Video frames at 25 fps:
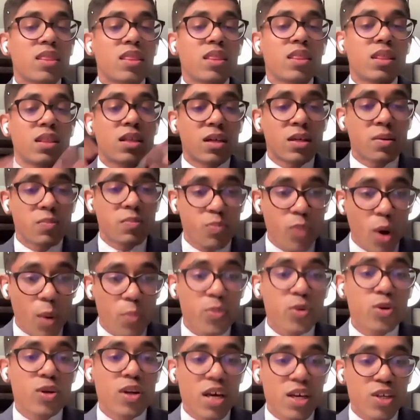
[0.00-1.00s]
the
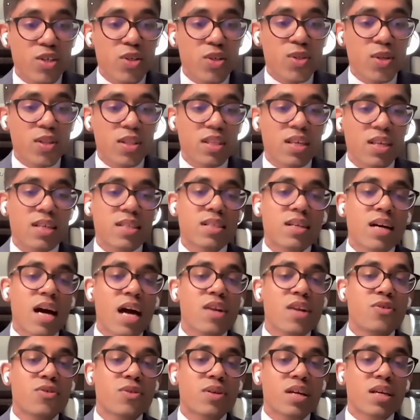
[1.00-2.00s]
populations of these
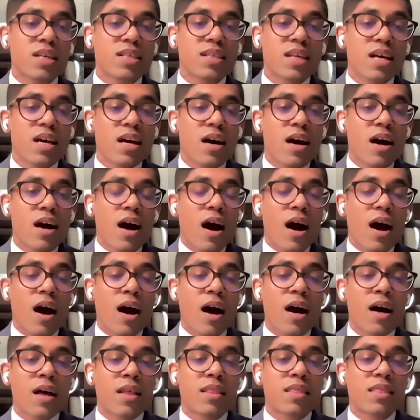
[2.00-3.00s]
countries,
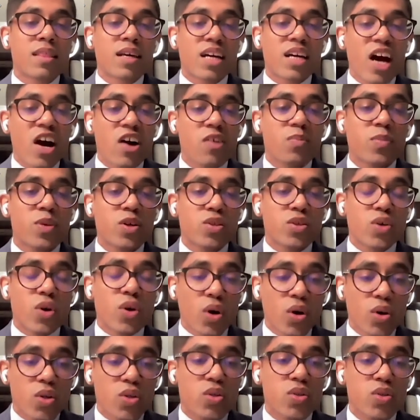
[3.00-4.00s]
the government
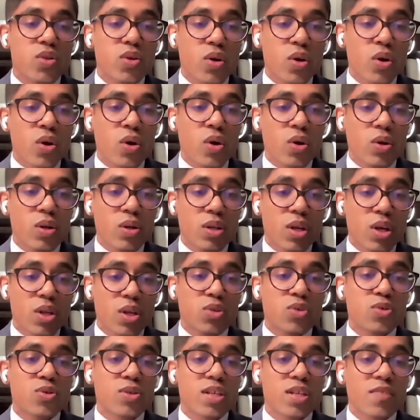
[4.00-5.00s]
also
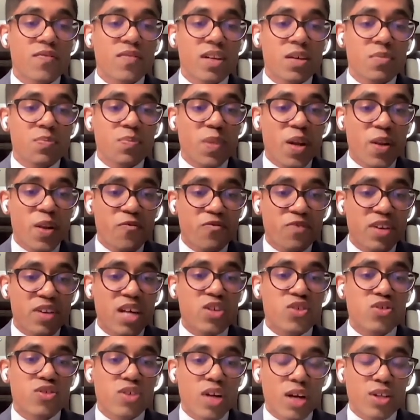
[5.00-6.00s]
needs to develop
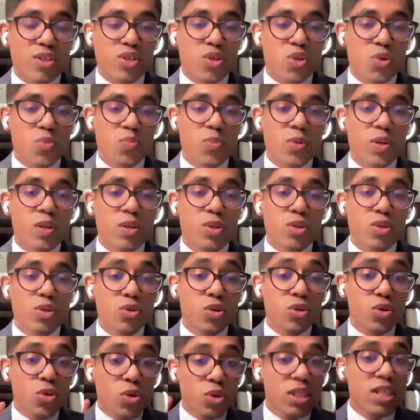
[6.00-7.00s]
infrastructure to
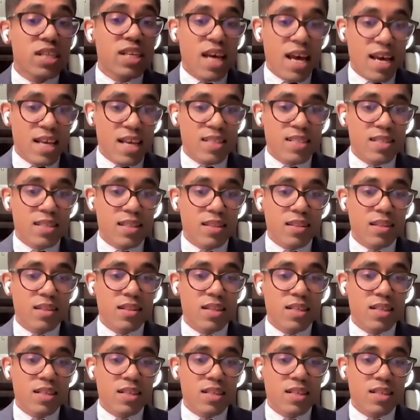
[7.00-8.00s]
utilize
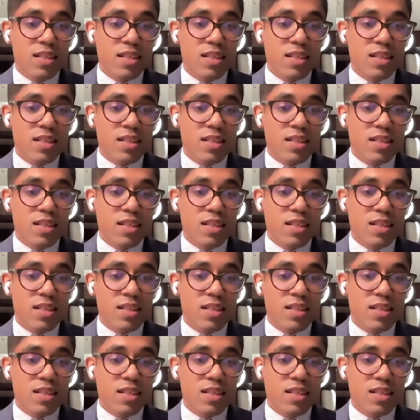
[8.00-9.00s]
this kind of digital
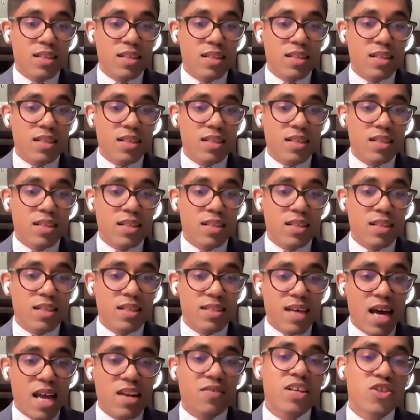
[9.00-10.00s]
data in policy making, to
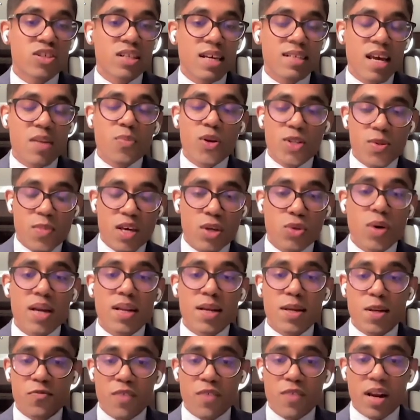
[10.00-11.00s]
identify what kind of
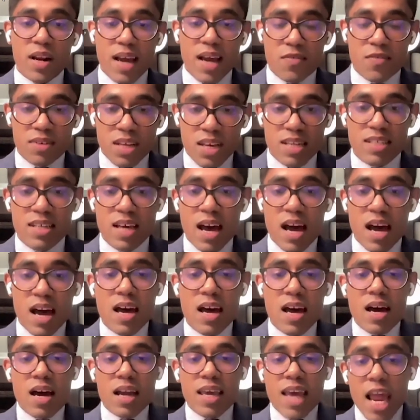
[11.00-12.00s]
data
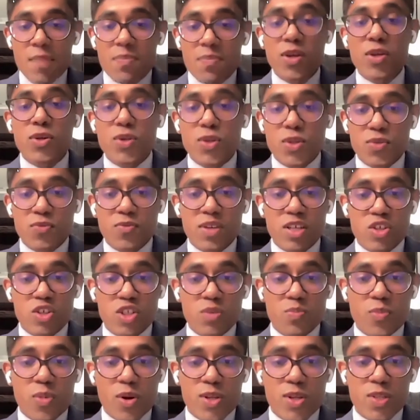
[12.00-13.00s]
can be used for digital
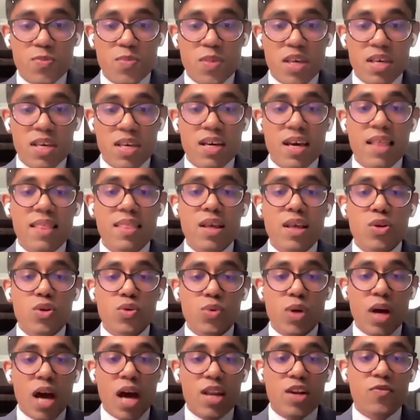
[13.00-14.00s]
policy making, and then to
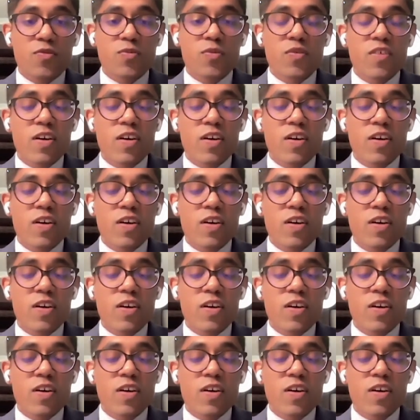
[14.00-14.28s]
kind of